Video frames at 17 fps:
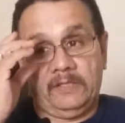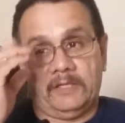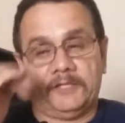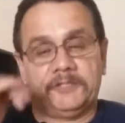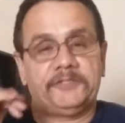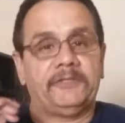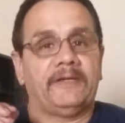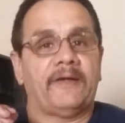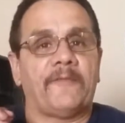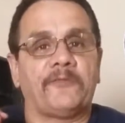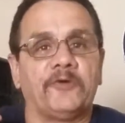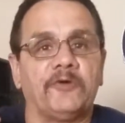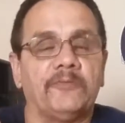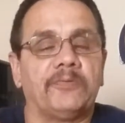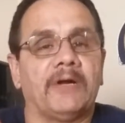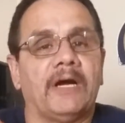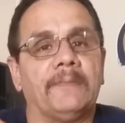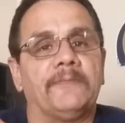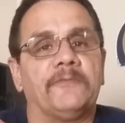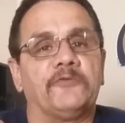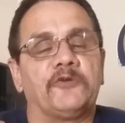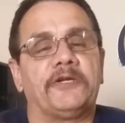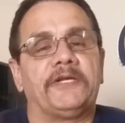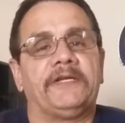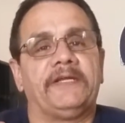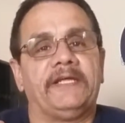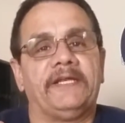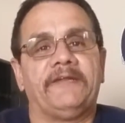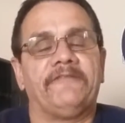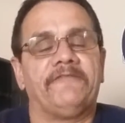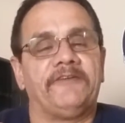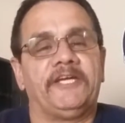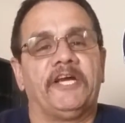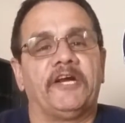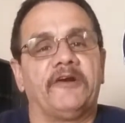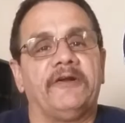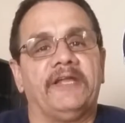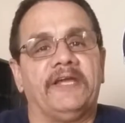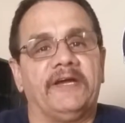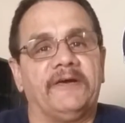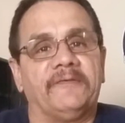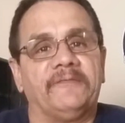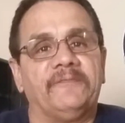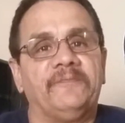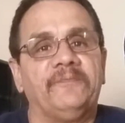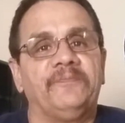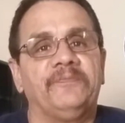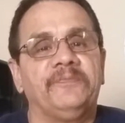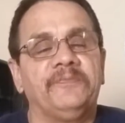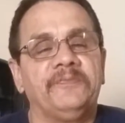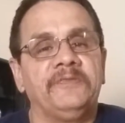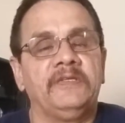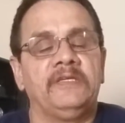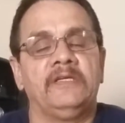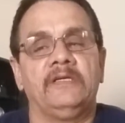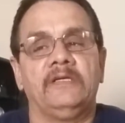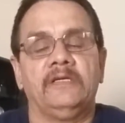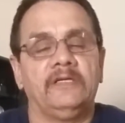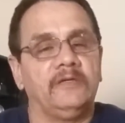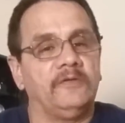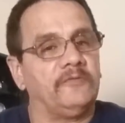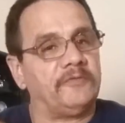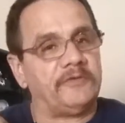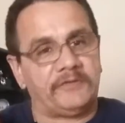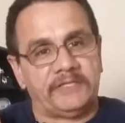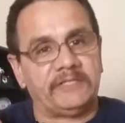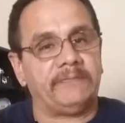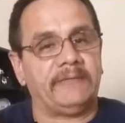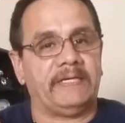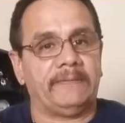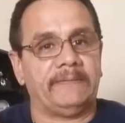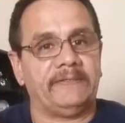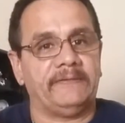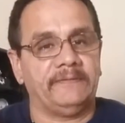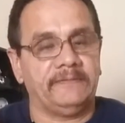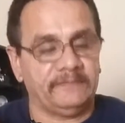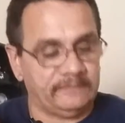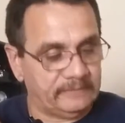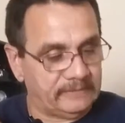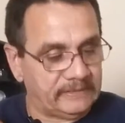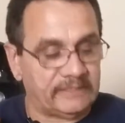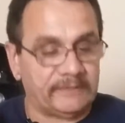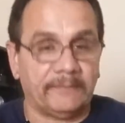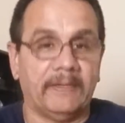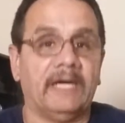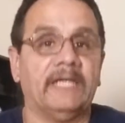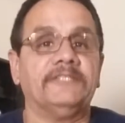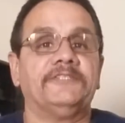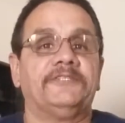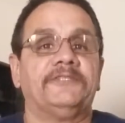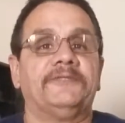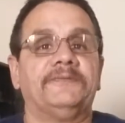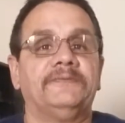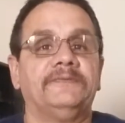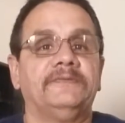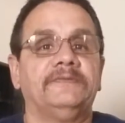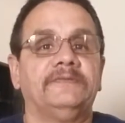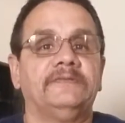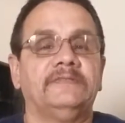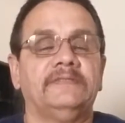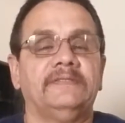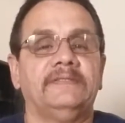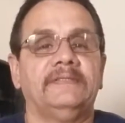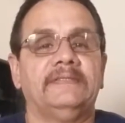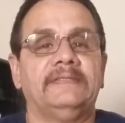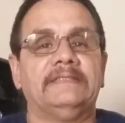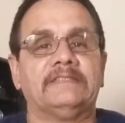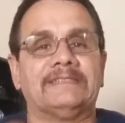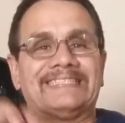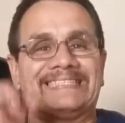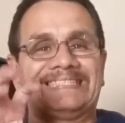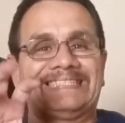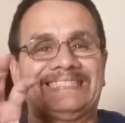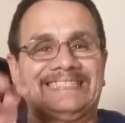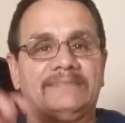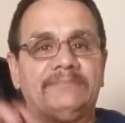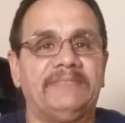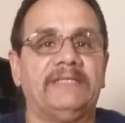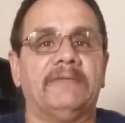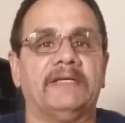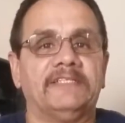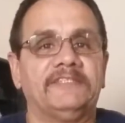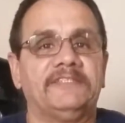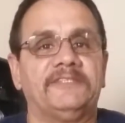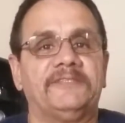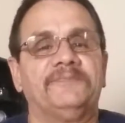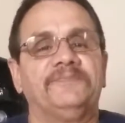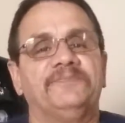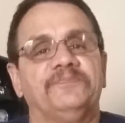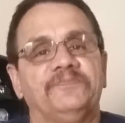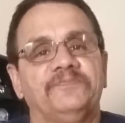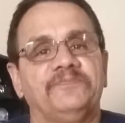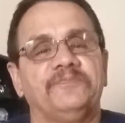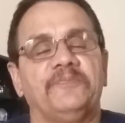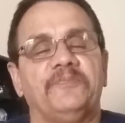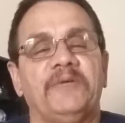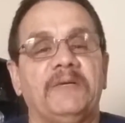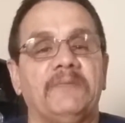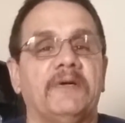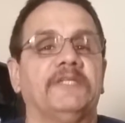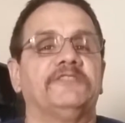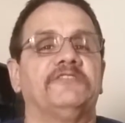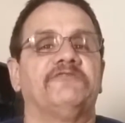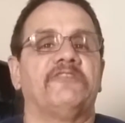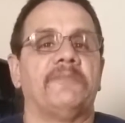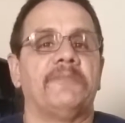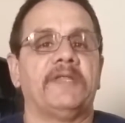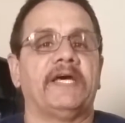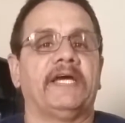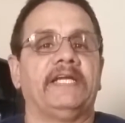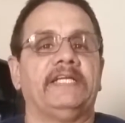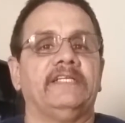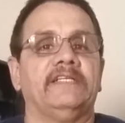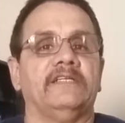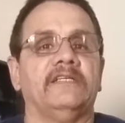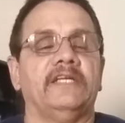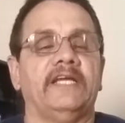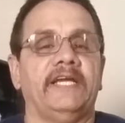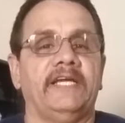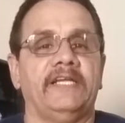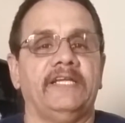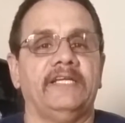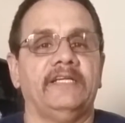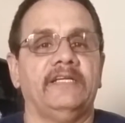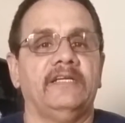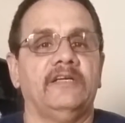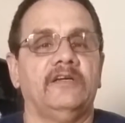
I should have no problem running any VR now with this baby. This is a monster, big monster from 980.